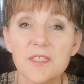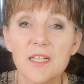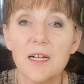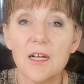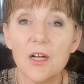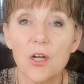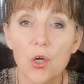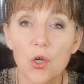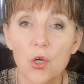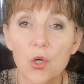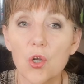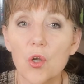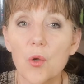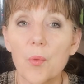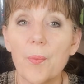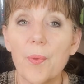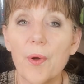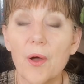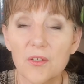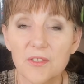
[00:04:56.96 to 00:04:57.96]
are all
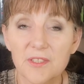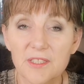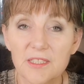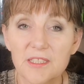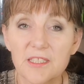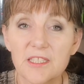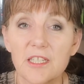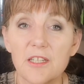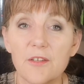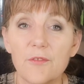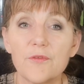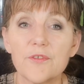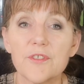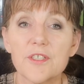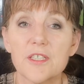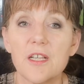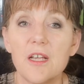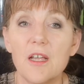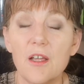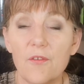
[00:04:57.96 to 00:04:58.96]

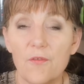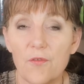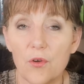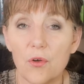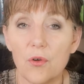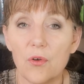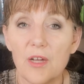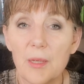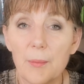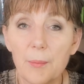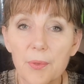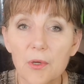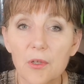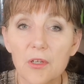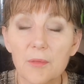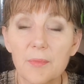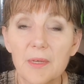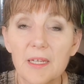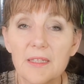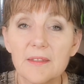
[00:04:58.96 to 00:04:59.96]
positives for
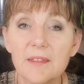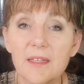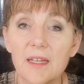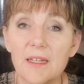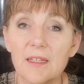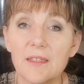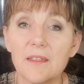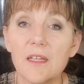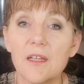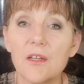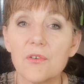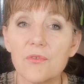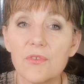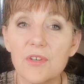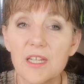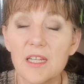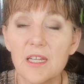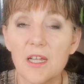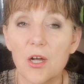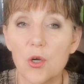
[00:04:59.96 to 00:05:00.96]
employment and
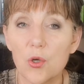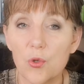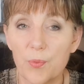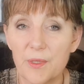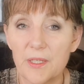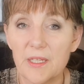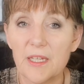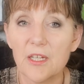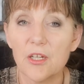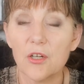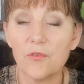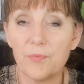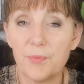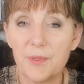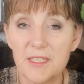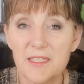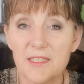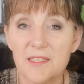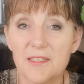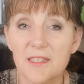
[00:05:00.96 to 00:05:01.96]
reopening of
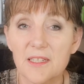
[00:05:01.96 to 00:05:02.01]
business